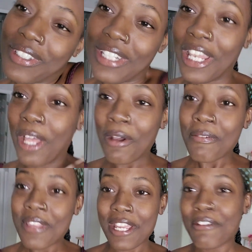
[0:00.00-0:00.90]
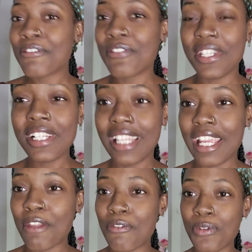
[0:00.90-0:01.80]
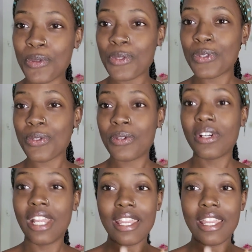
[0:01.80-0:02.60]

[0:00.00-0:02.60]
loved I feel. Like, I feel so...